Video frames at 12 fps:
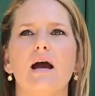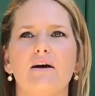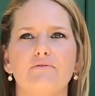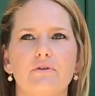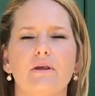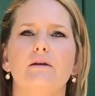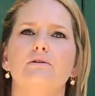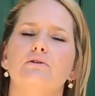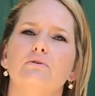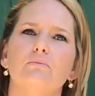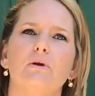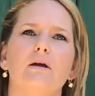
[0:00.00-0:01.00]
After that
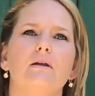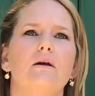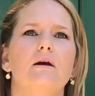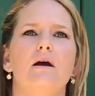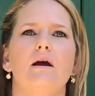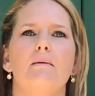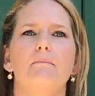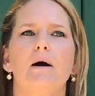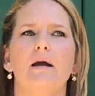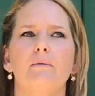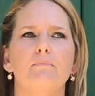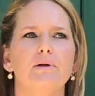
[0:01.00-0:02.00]
attunement,
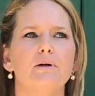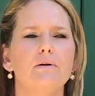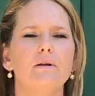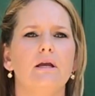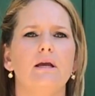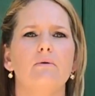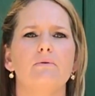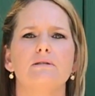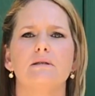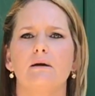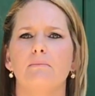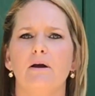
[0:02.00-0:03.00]
my ability, it
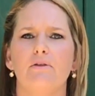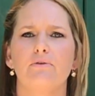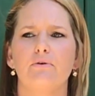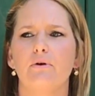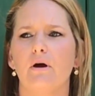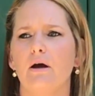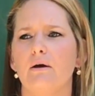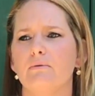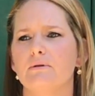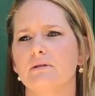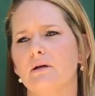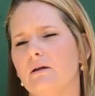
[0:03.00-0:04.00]
was like my third eye
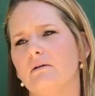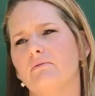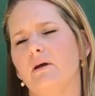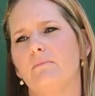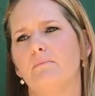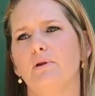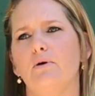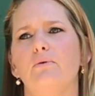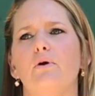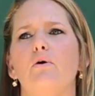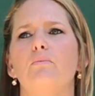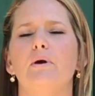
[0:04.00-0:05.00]
was kind of like
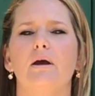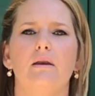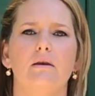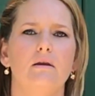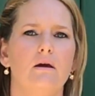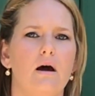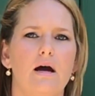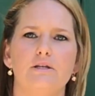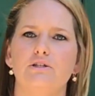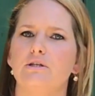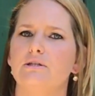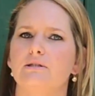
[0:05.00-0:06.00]
blown open. I
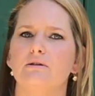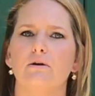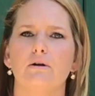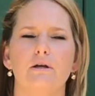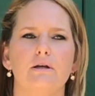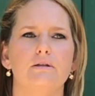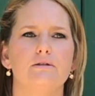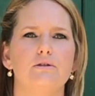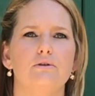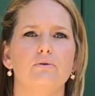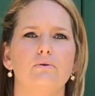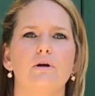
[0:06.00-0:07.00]
just started
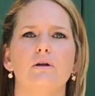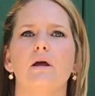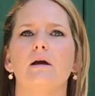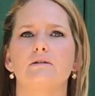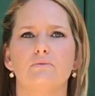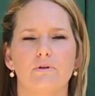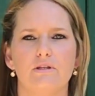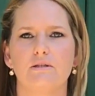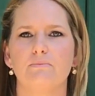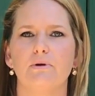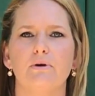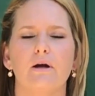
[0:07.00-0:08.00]
to connect with
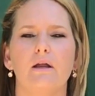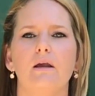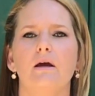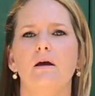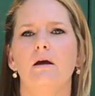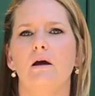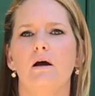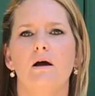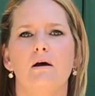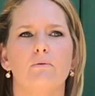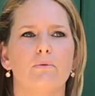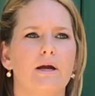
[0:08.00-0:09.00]
spirit
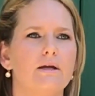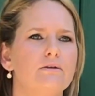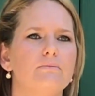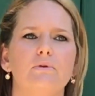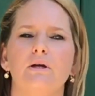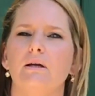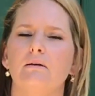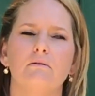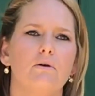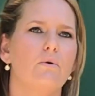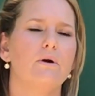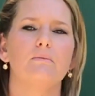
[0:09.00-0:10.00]
randomly,
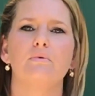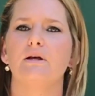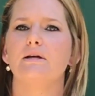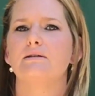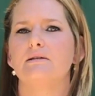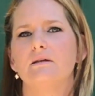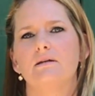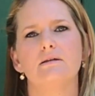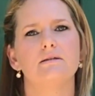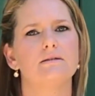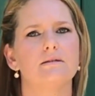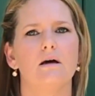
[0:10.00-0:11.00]
going
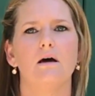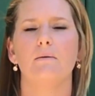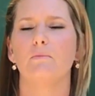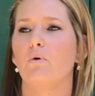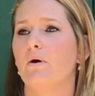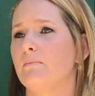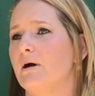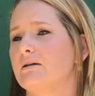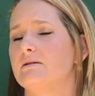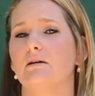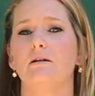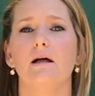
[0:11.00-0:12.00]
places, going
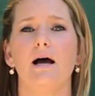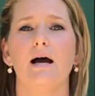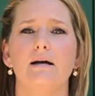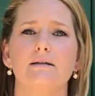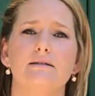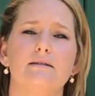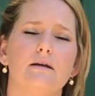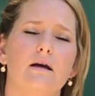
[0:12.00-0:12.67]
back to class.